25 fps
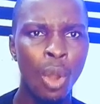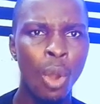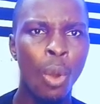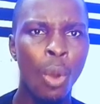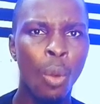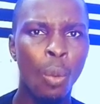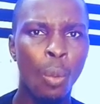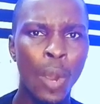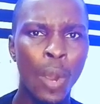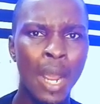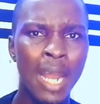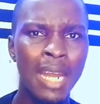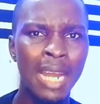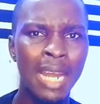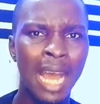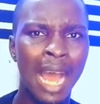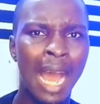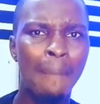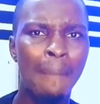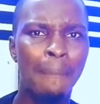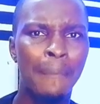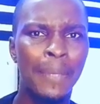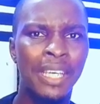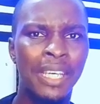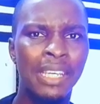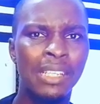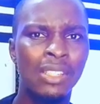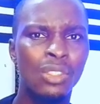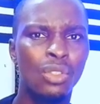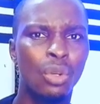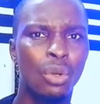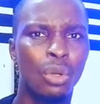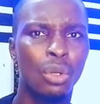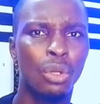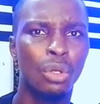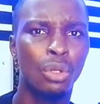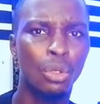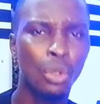when I begin to
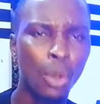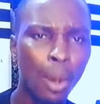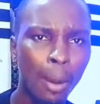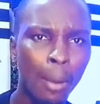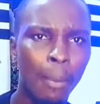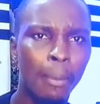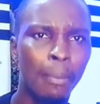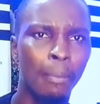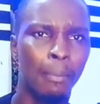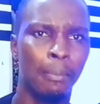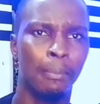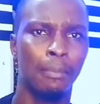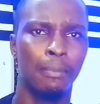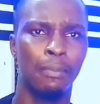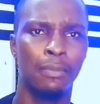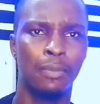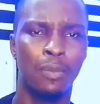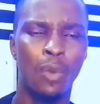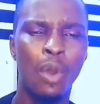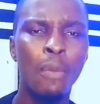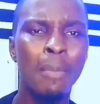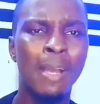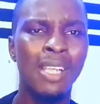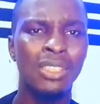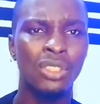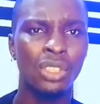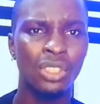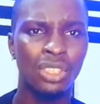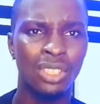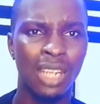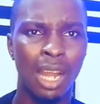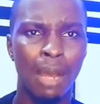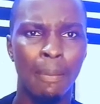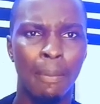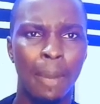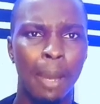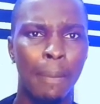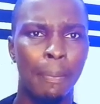grow, when my
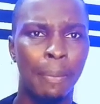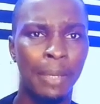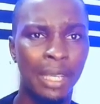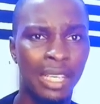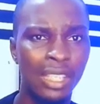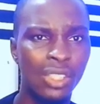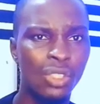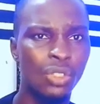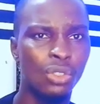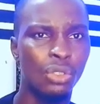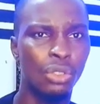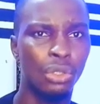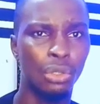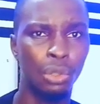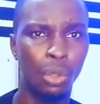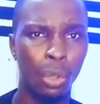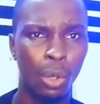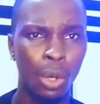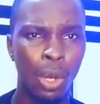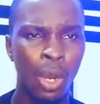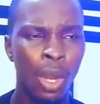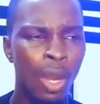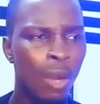subscriber begin to grow,